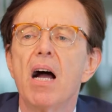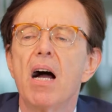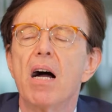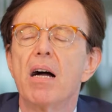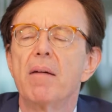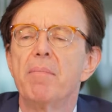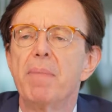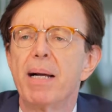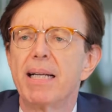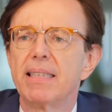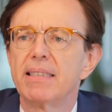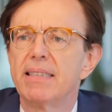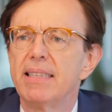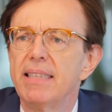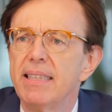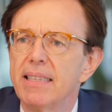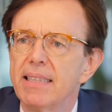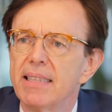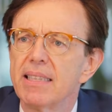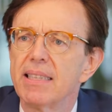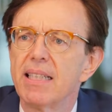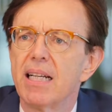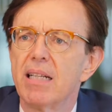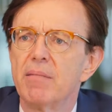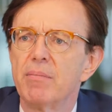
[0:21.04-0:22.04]
about the
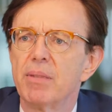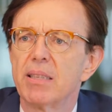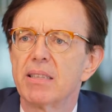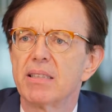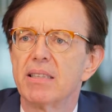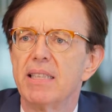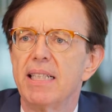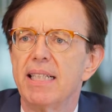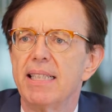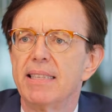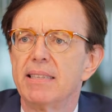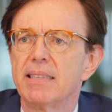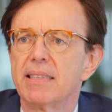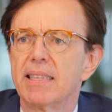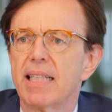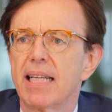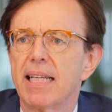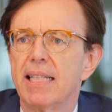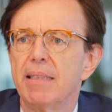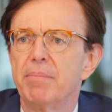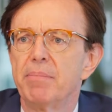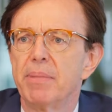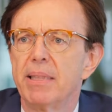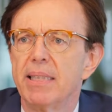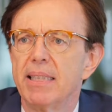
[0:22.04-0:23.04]
economic
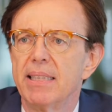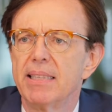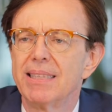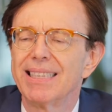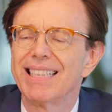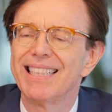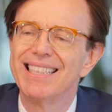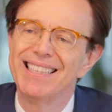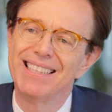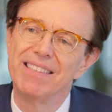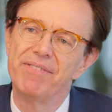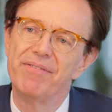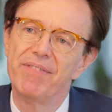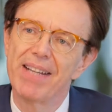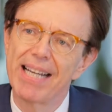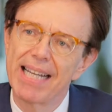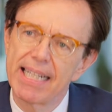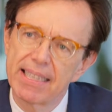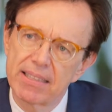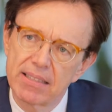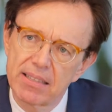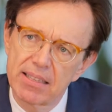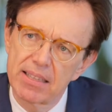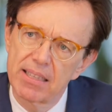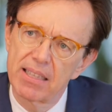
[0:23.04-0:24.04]
landscape is in
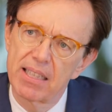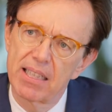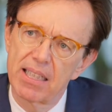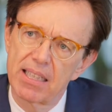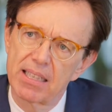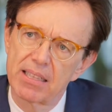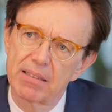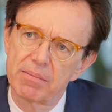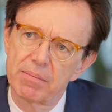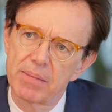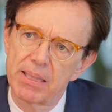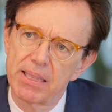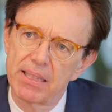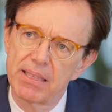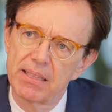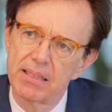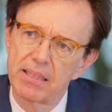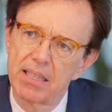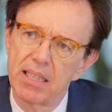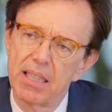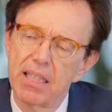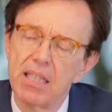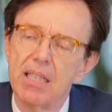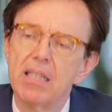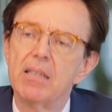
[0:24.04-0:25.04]
advanced economies,
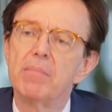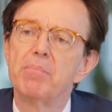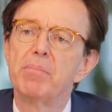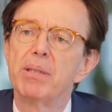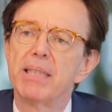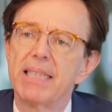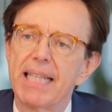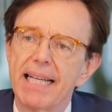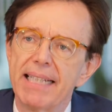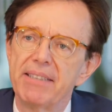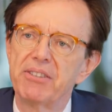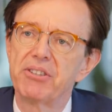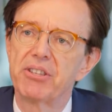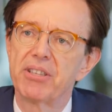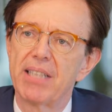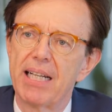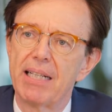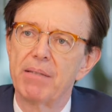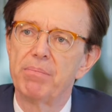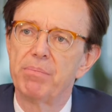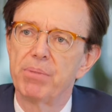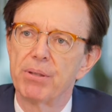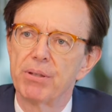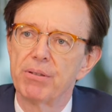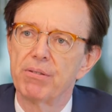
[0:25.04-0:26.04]
potential
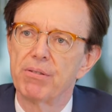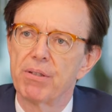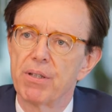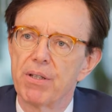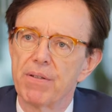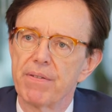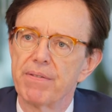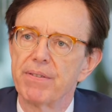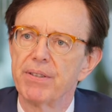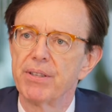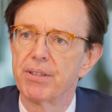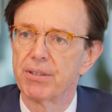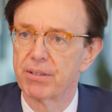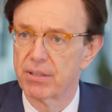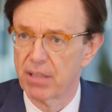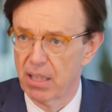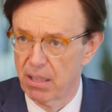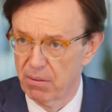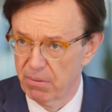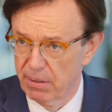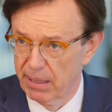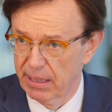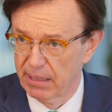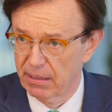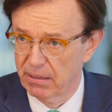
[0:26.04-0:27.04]
output growth is
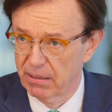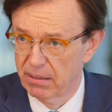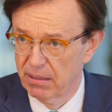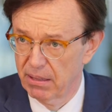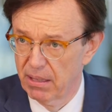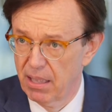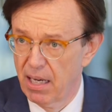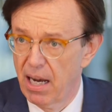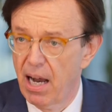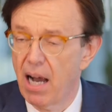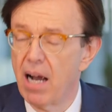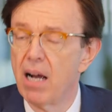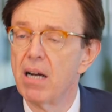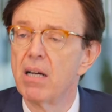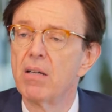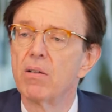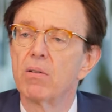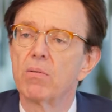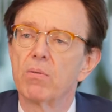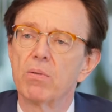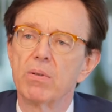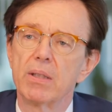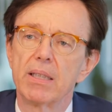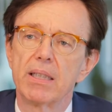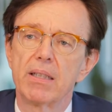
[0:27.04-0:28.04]
slowing.
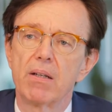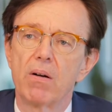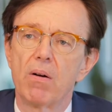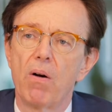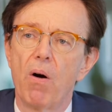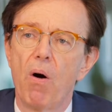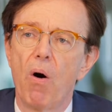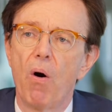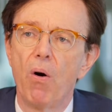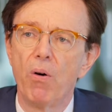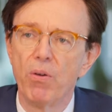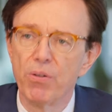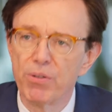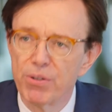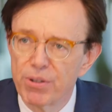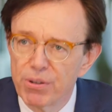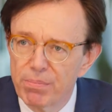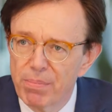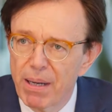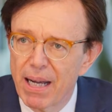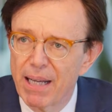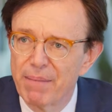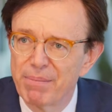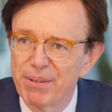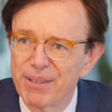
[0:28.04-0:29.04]
We're older
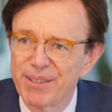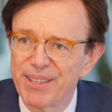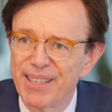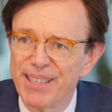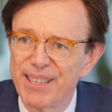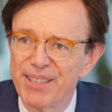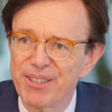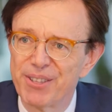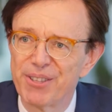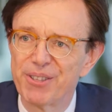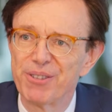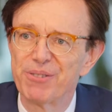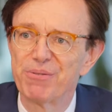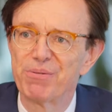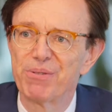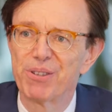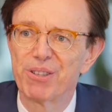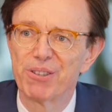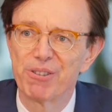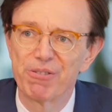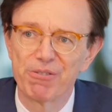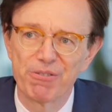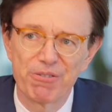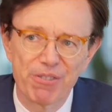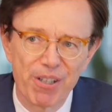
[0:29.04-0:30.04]
populations, we're
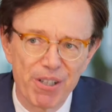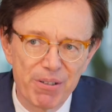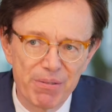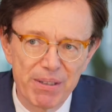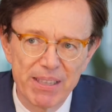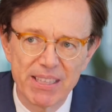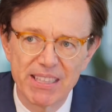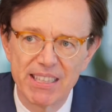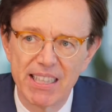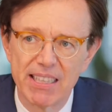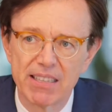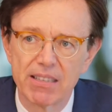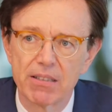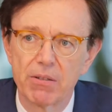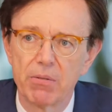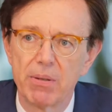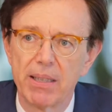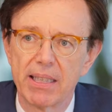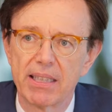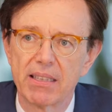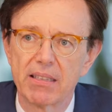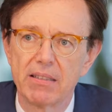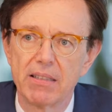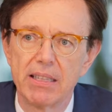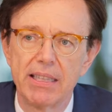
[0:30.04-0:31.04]
growing less
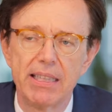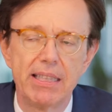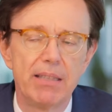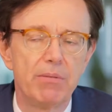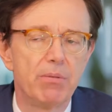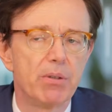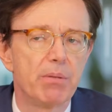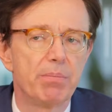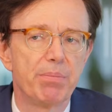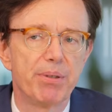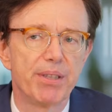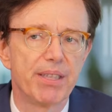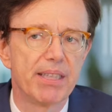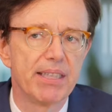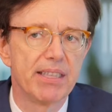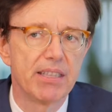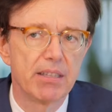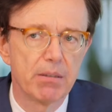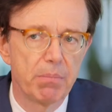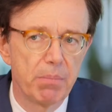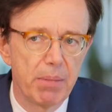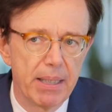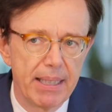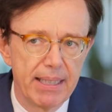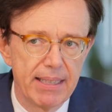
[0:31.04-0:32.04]
quickly, we're
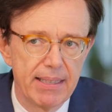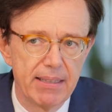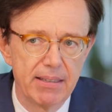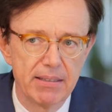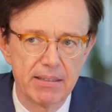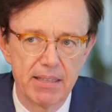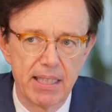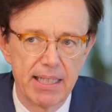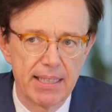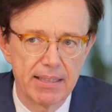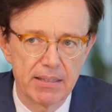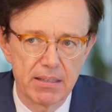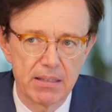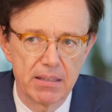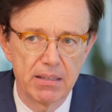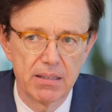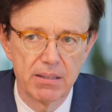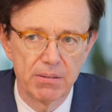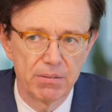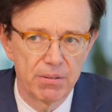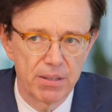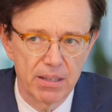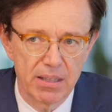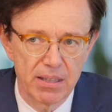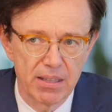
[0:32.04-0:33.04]
participating less in the
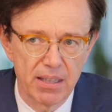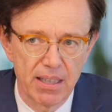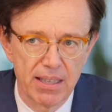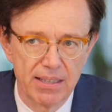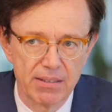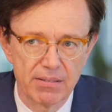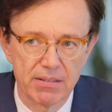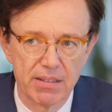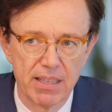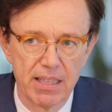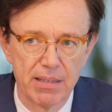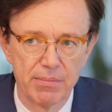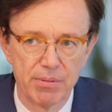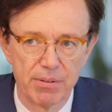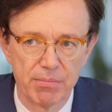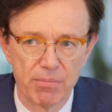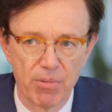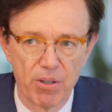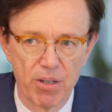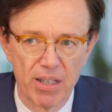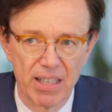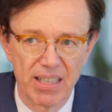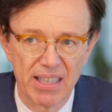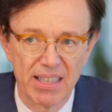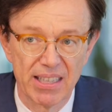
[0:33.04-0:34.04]
organized labor
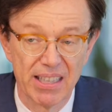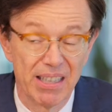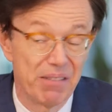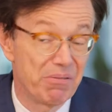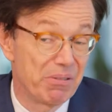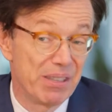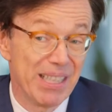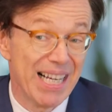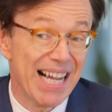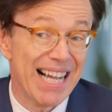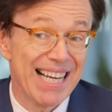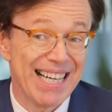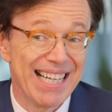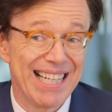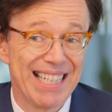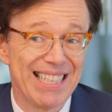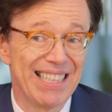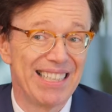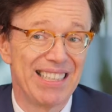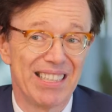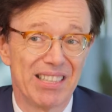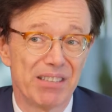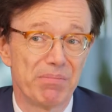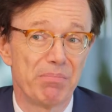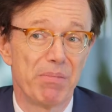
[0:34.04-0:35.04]
market, and we're not
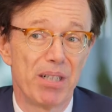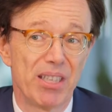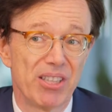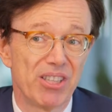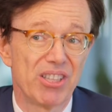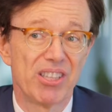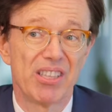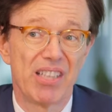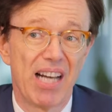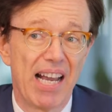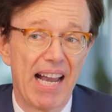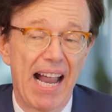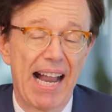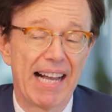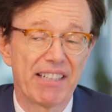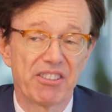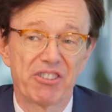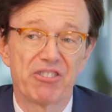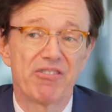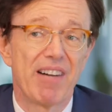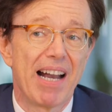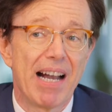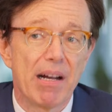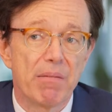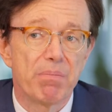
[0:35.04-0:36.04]
adding as much
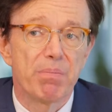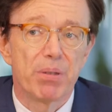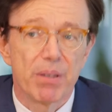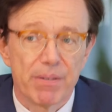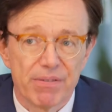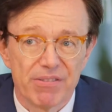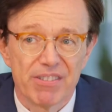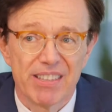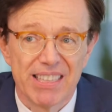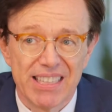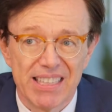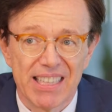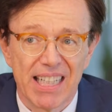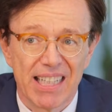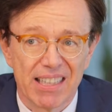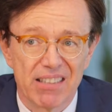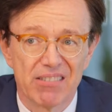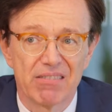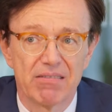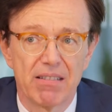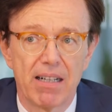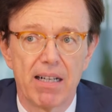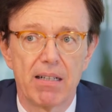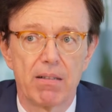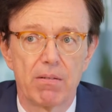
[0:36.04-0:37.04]
extra output for each
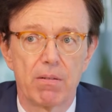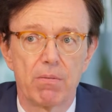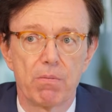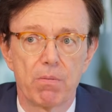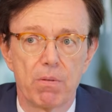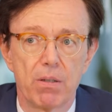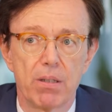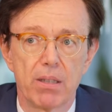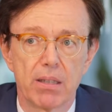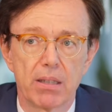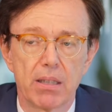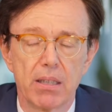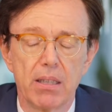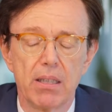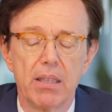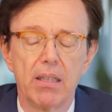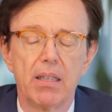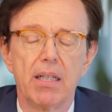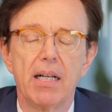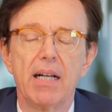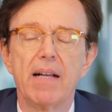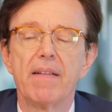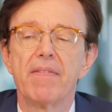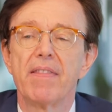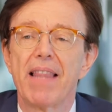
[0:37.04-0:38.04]
extra hour work.
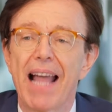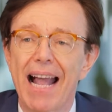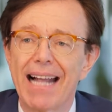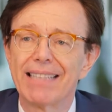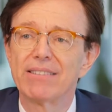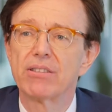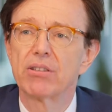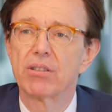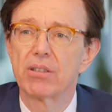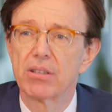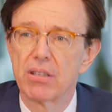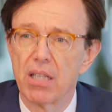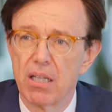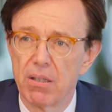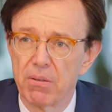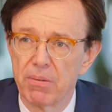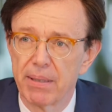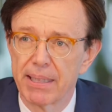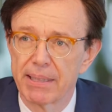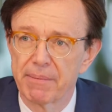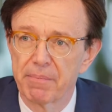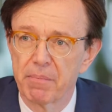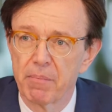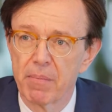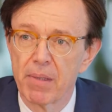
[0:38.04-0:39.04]
That's
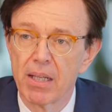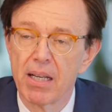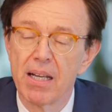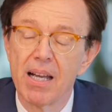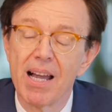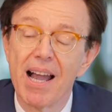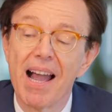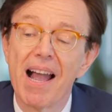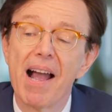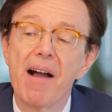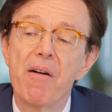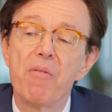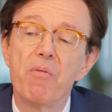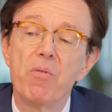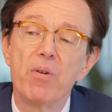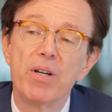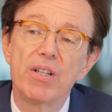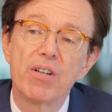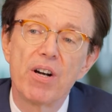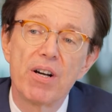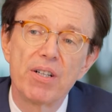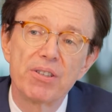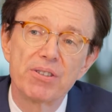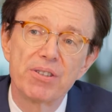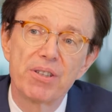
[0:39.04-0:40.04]
slowing. We're
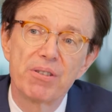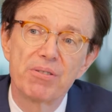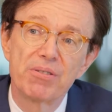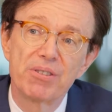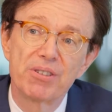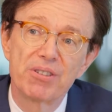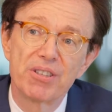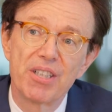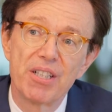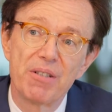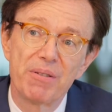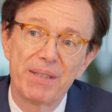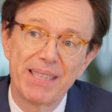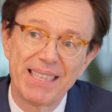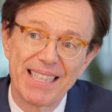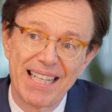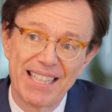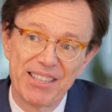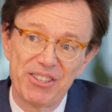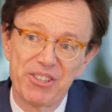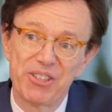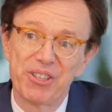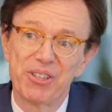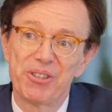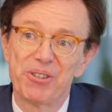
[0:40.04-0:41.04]
also slowing
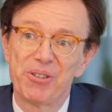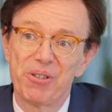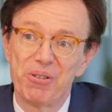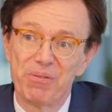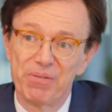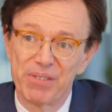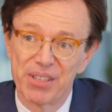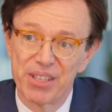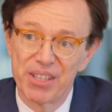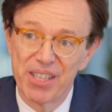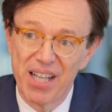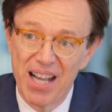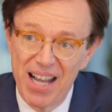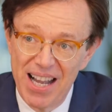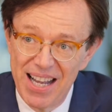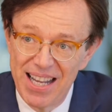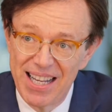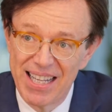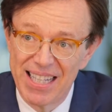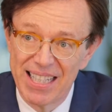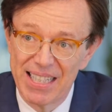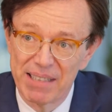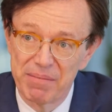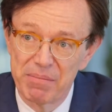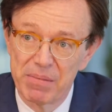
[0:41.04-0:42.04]
not just over
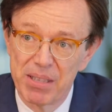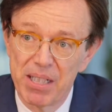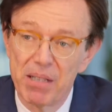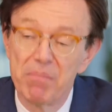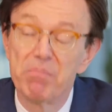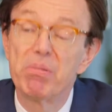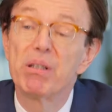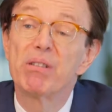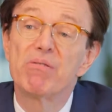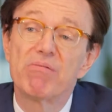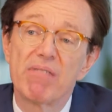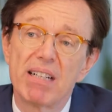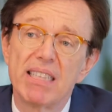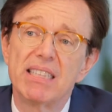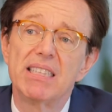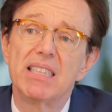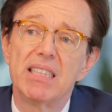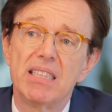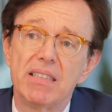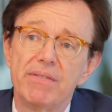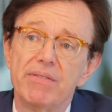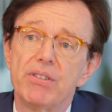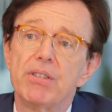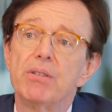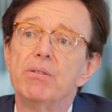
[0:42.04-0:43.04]
time, but
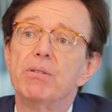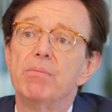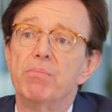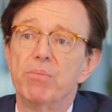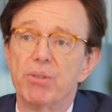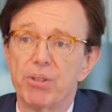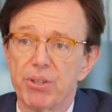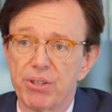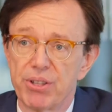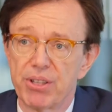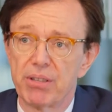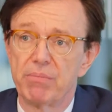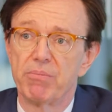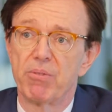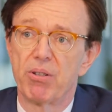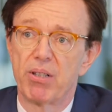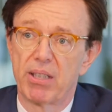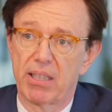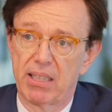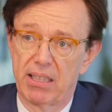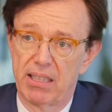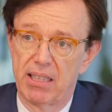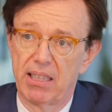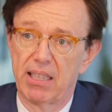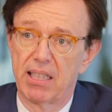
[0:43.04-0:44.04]
relative to emerging
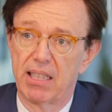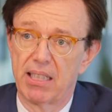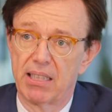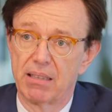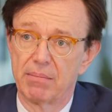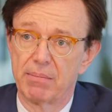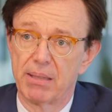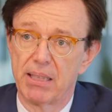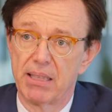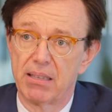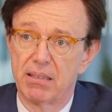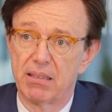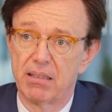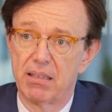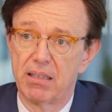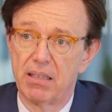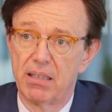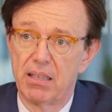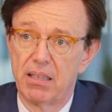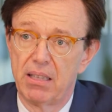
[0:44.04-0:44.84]
market economies.